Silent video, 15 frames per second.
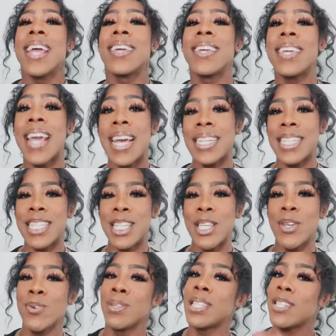Yes,
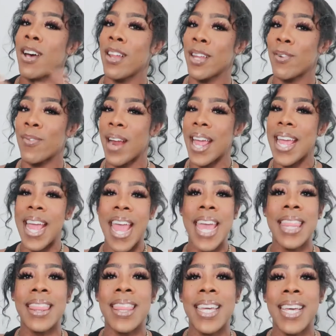you saw it right
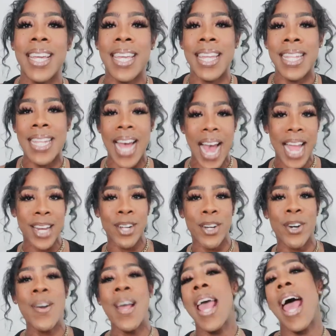in the
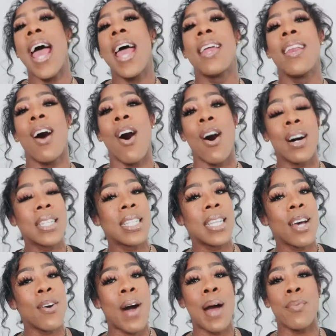title, and
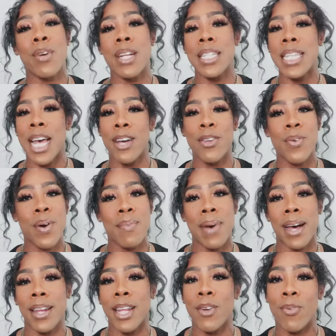also I'm gonna tell you
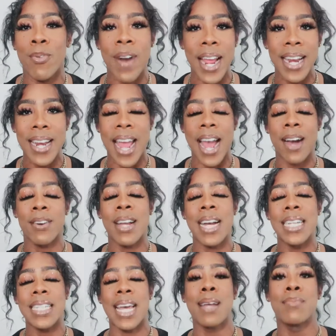about it right now.
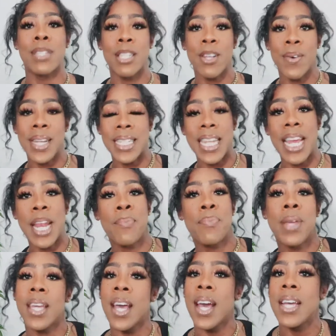Guys, I'm so excited
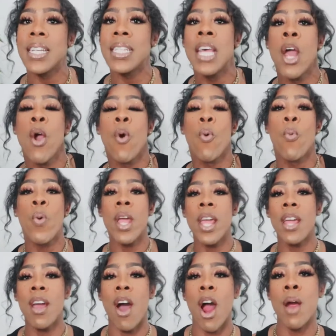because
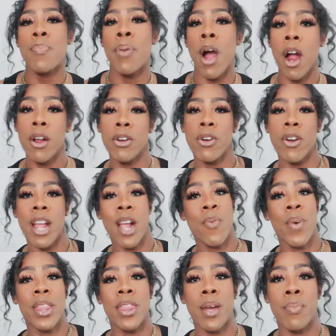we are
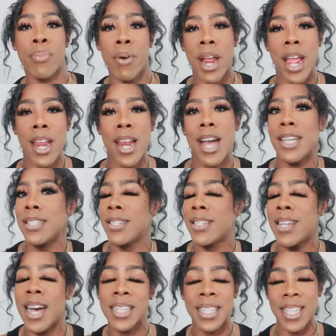partnering with the brand
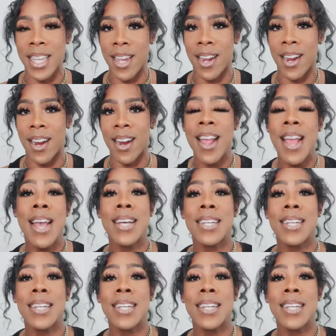Dossier.